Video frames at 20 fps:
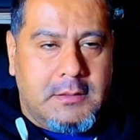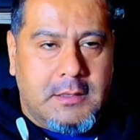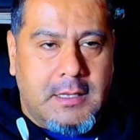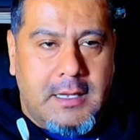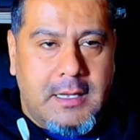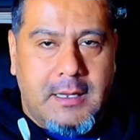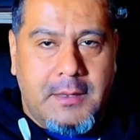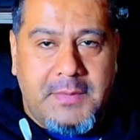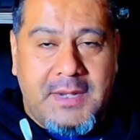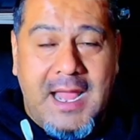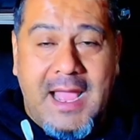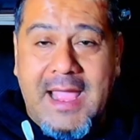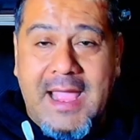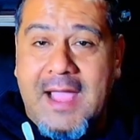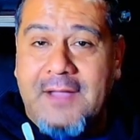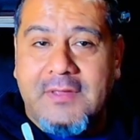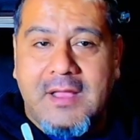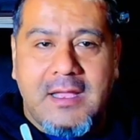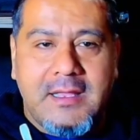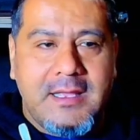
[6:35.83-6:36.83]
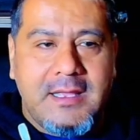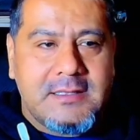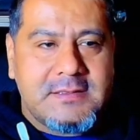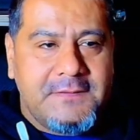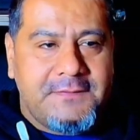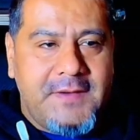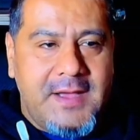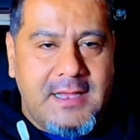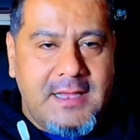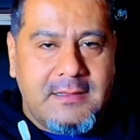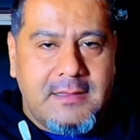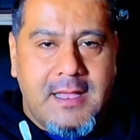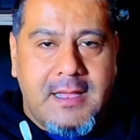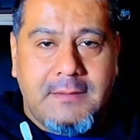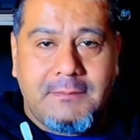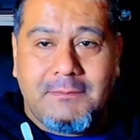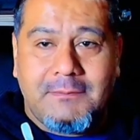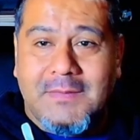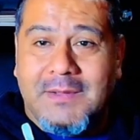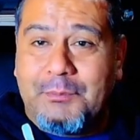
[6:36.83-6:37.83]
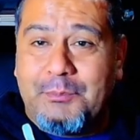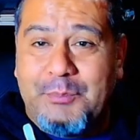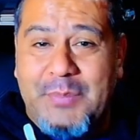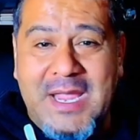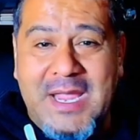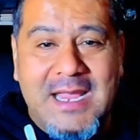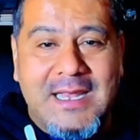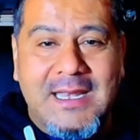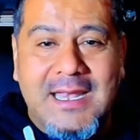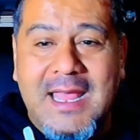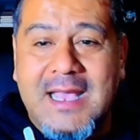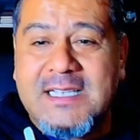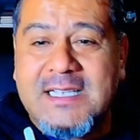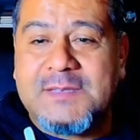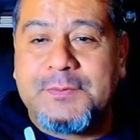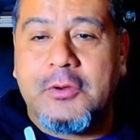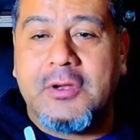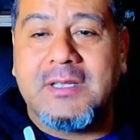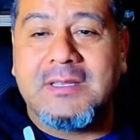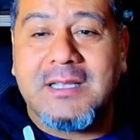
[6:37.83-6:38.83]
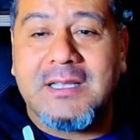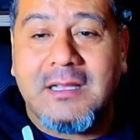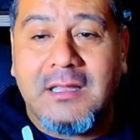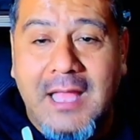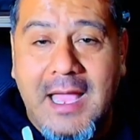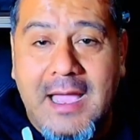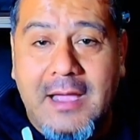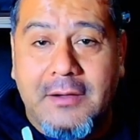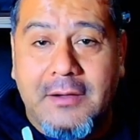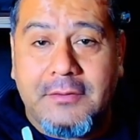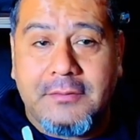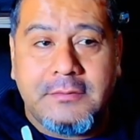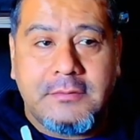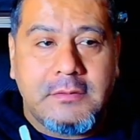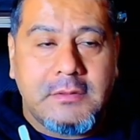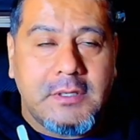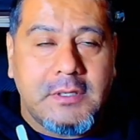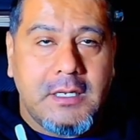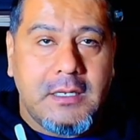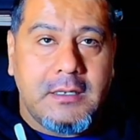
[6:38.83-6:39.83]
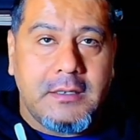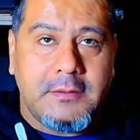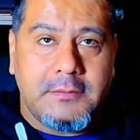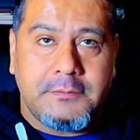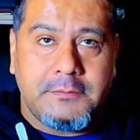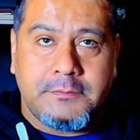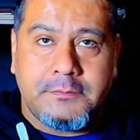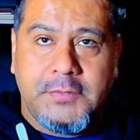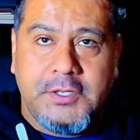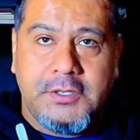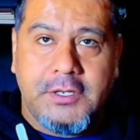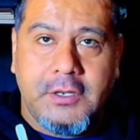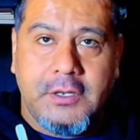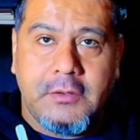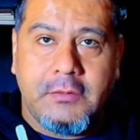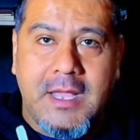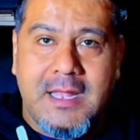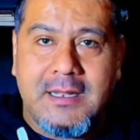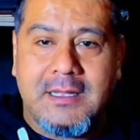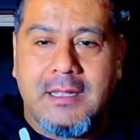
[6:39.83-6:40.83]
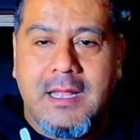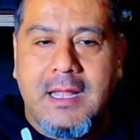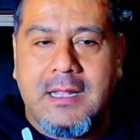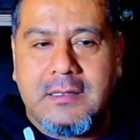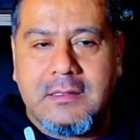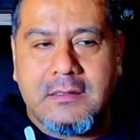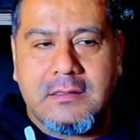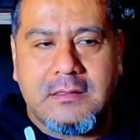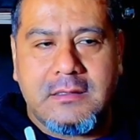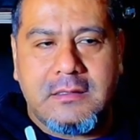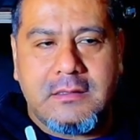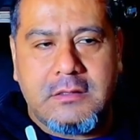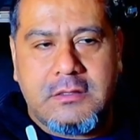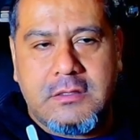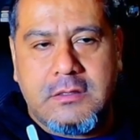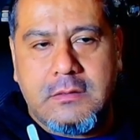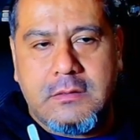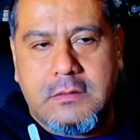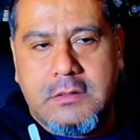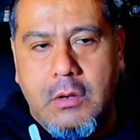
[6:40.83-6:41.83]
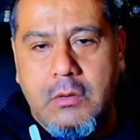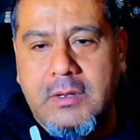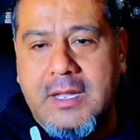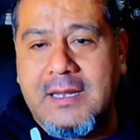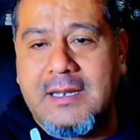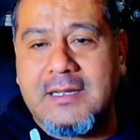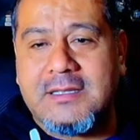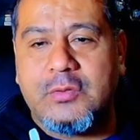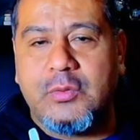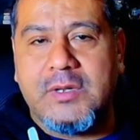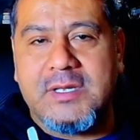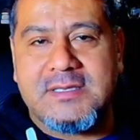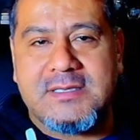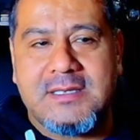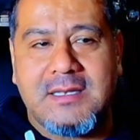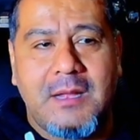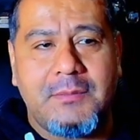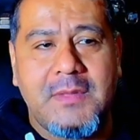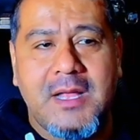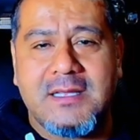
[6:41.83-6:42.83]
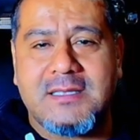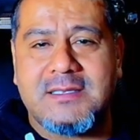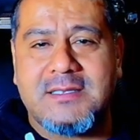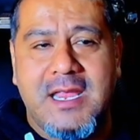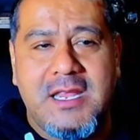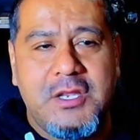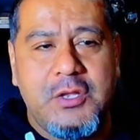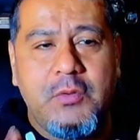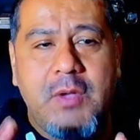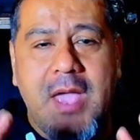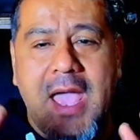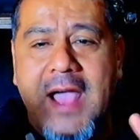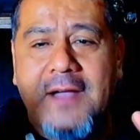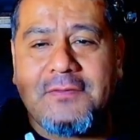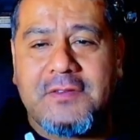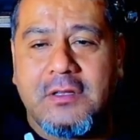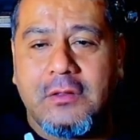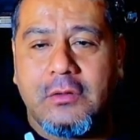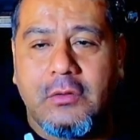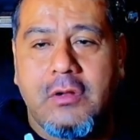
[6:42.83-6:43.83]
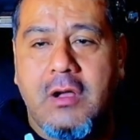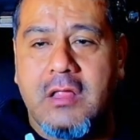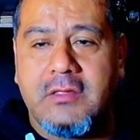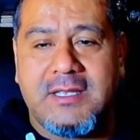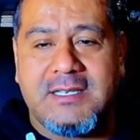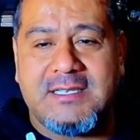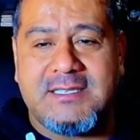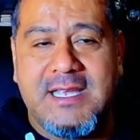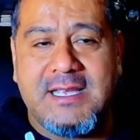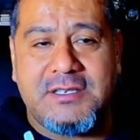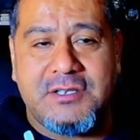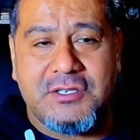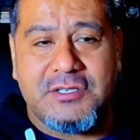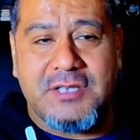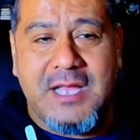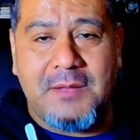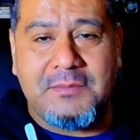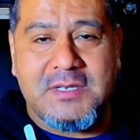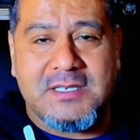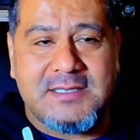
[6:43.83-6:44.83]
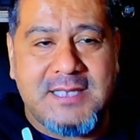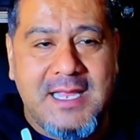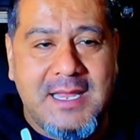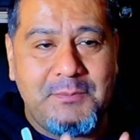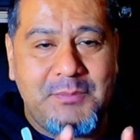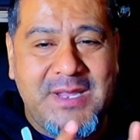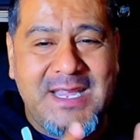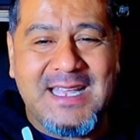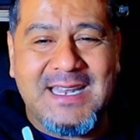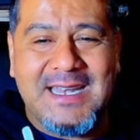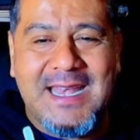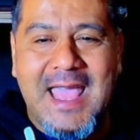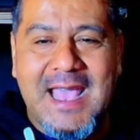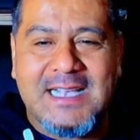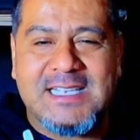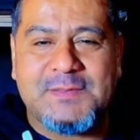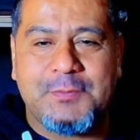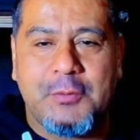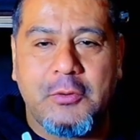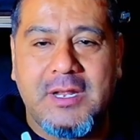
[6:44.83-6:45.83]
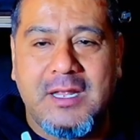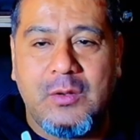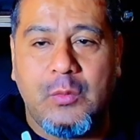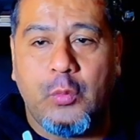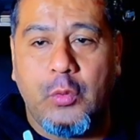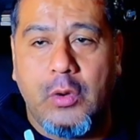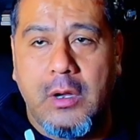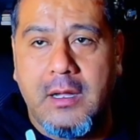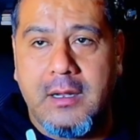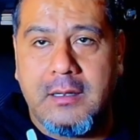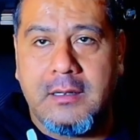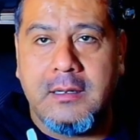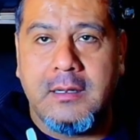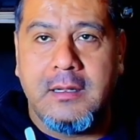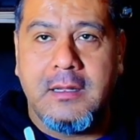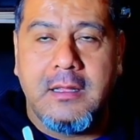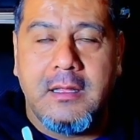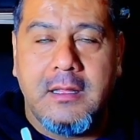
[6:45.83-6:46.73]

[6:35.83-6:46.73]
um, and I have not yet to find that. Being an expert in the cloud, um, you know, and and don't get it twisted. I'm not saying you have to learn all these niches. I'm just saying be an expert in one